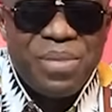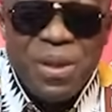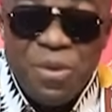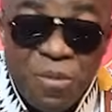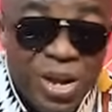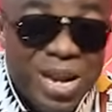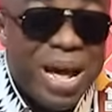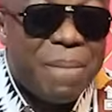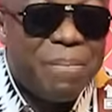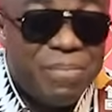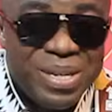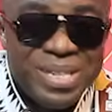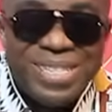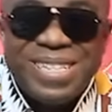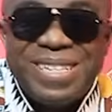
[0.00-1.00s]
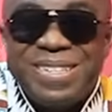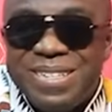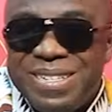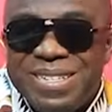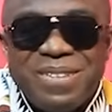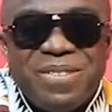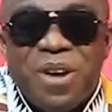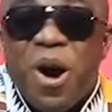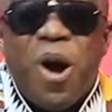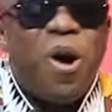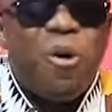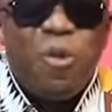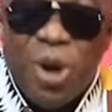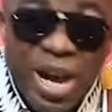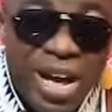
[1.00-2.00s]
Whether busy
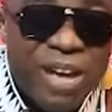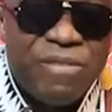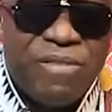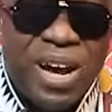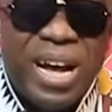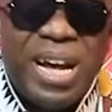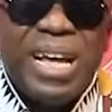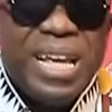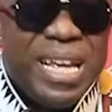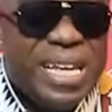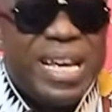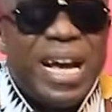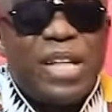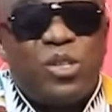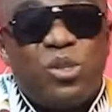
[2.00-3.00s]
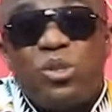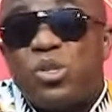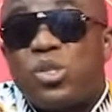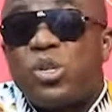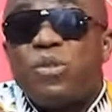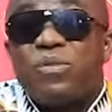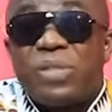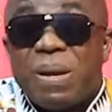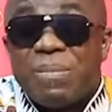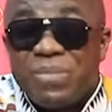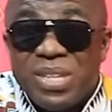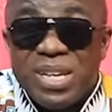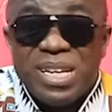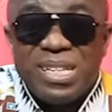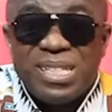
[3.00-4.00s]
or whatever, he had to shove some
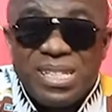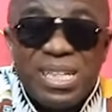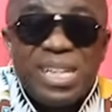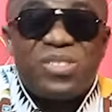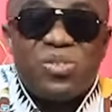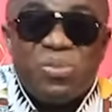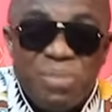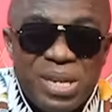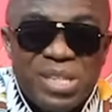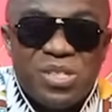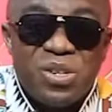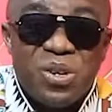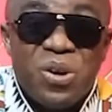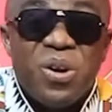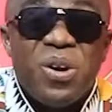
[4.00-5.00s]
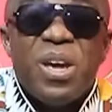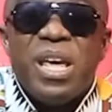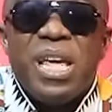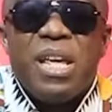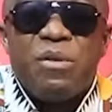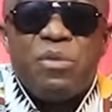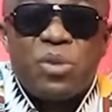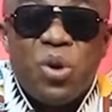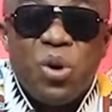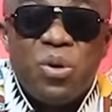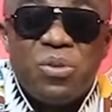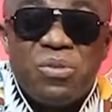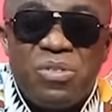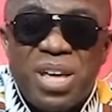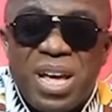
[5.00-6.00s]
things just to make sure he would
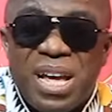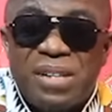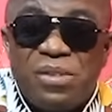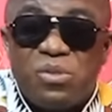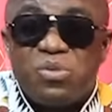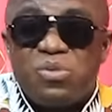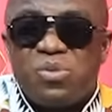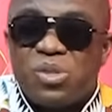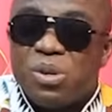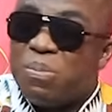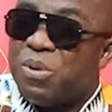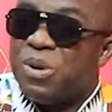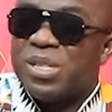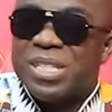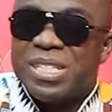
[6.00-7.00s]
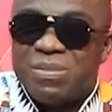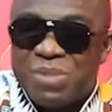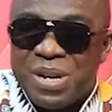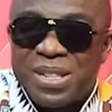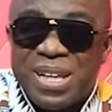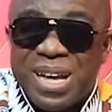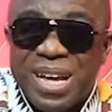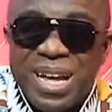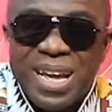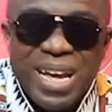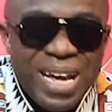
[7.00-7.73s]
go there to support his brother.